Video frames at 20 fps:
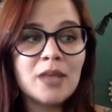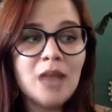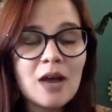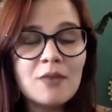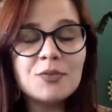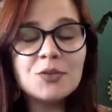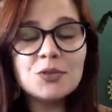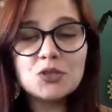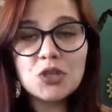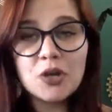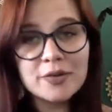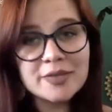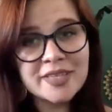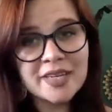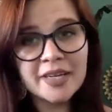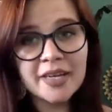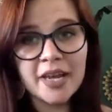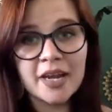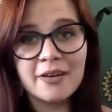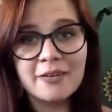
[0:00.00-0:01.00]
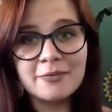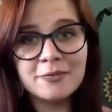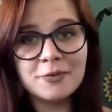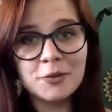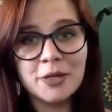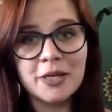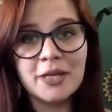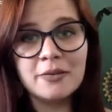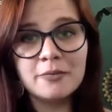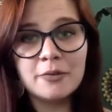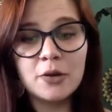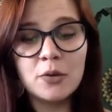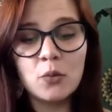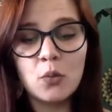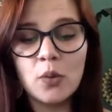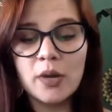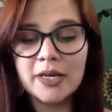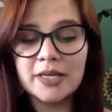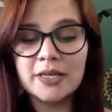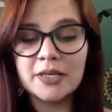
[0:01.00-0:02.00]
you chosen carefully
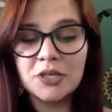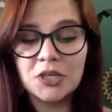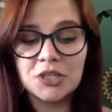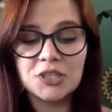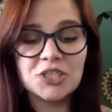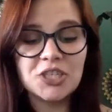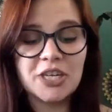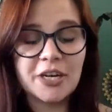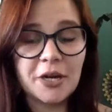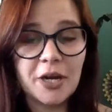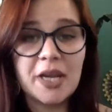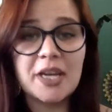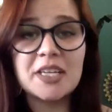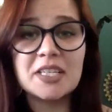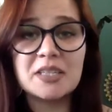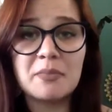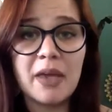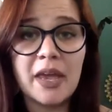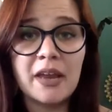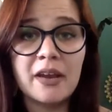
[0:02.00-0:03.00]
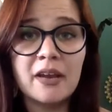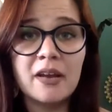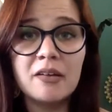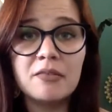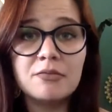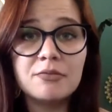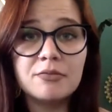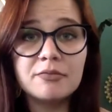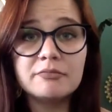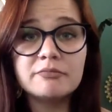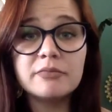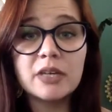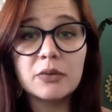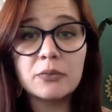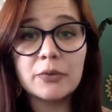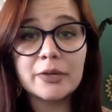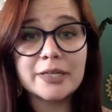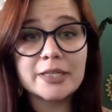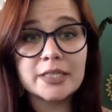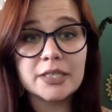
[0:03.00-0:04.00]
what your chariot is made of and
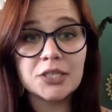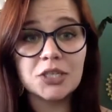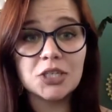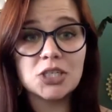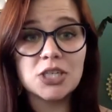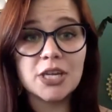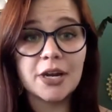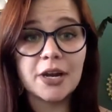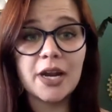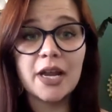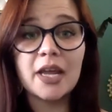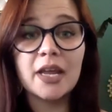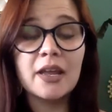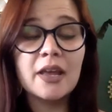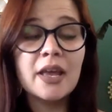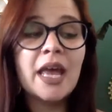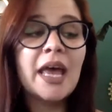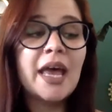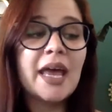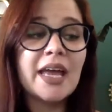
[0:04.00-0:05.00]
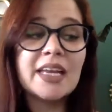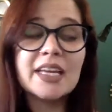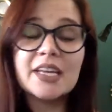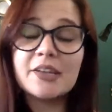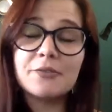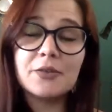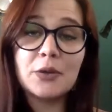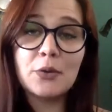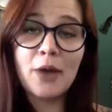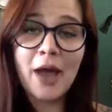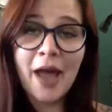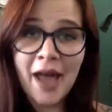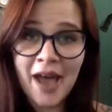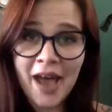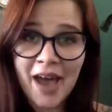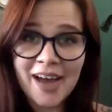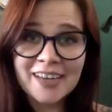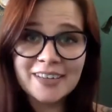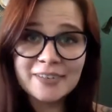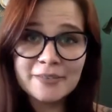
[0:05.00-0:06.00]
what is in your chariot? And if you
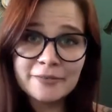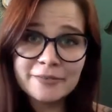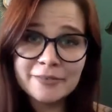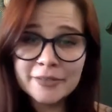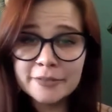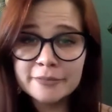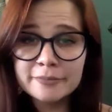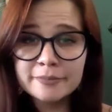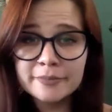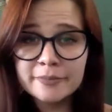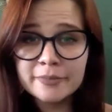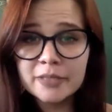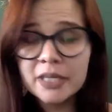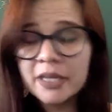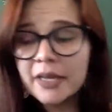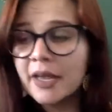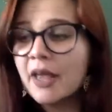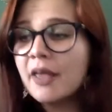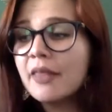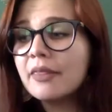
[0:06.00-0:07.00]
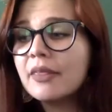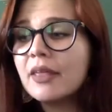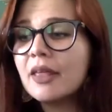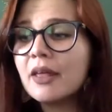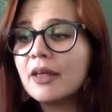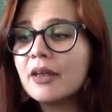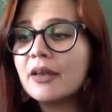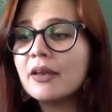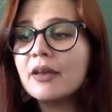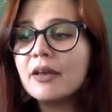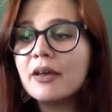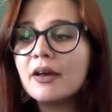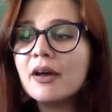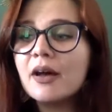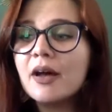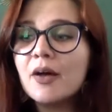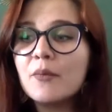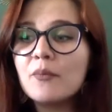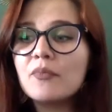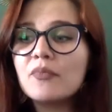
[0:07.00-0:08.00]
have, then
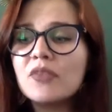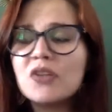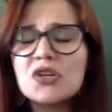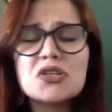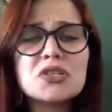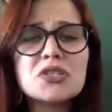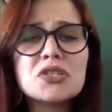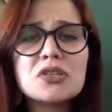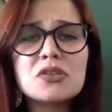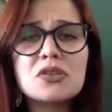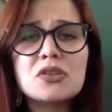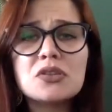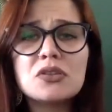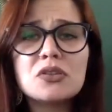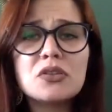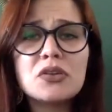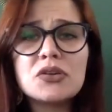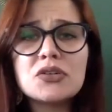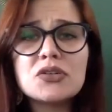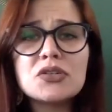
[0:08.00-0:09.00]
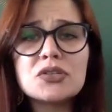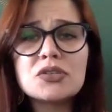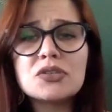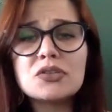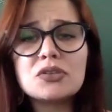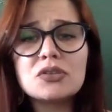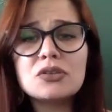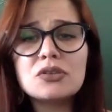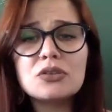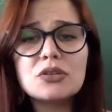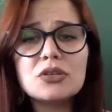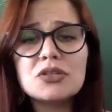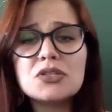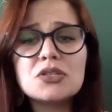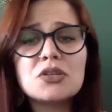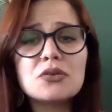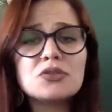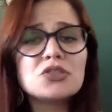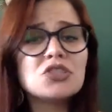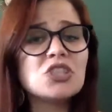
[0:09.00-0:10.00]
there's
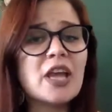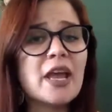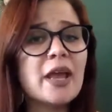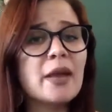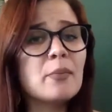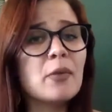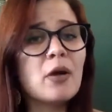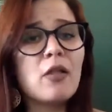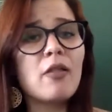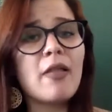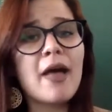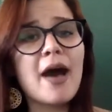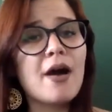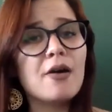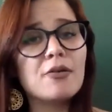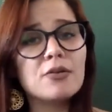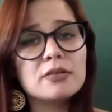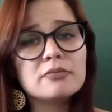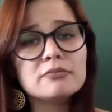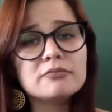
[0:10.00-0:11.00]
no shame allowed.